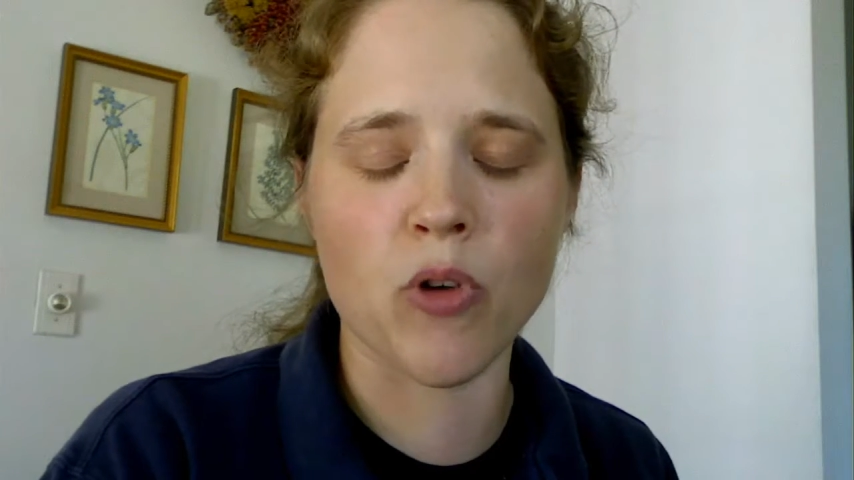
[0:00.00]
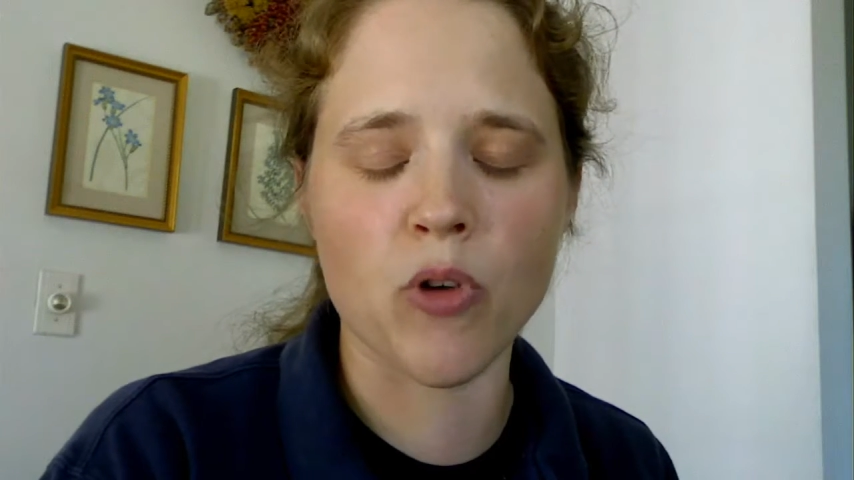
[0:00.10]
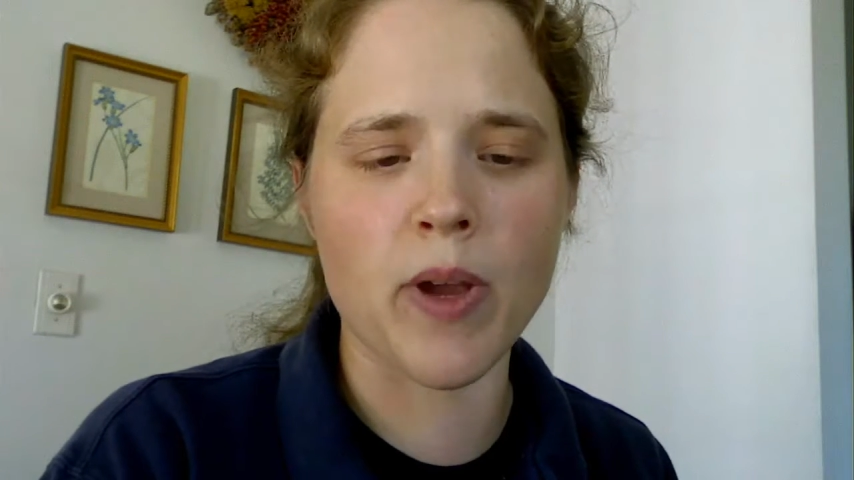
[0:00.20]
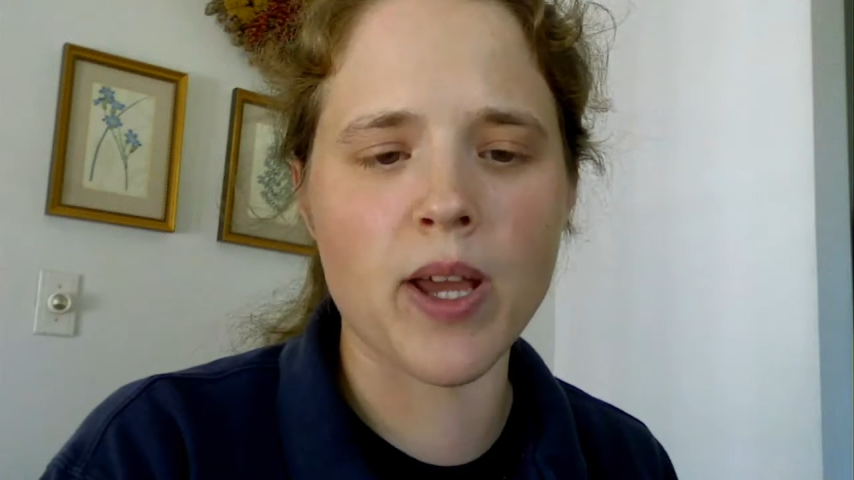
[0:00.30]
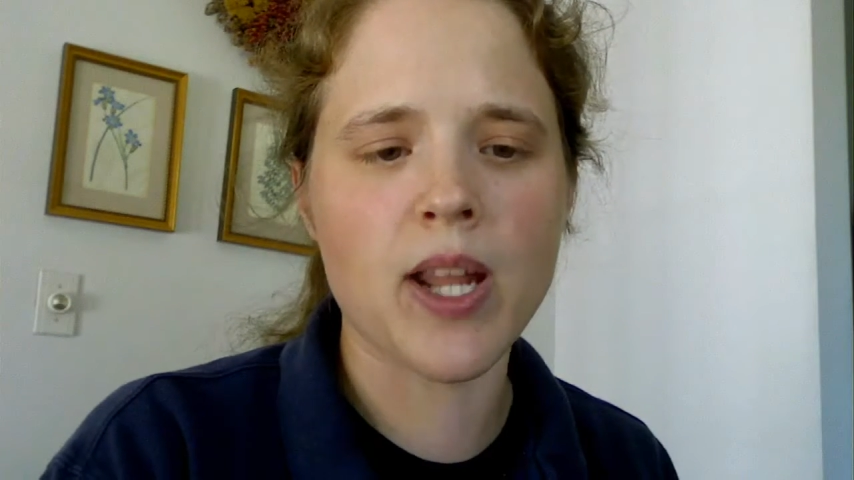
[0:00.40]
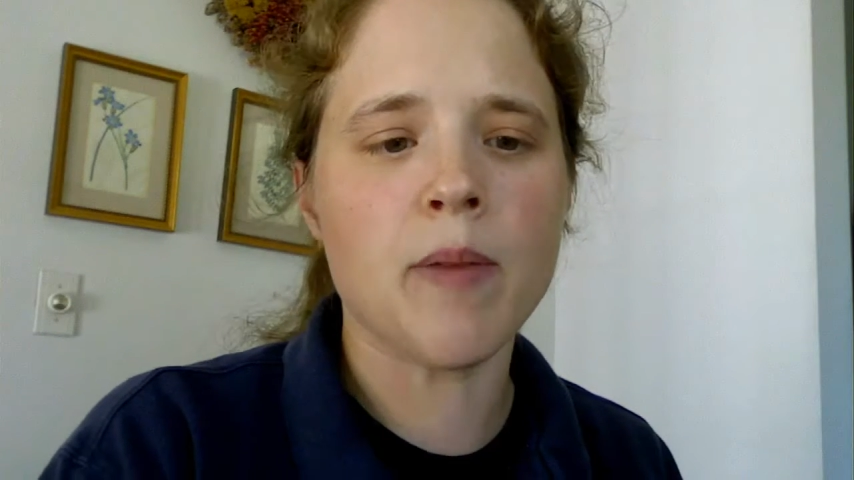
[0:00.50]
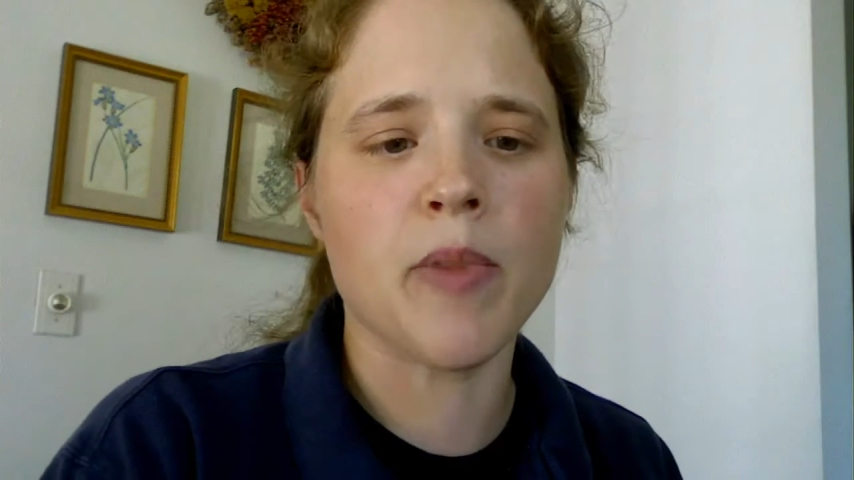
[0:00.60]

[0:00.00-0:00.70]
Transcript: format,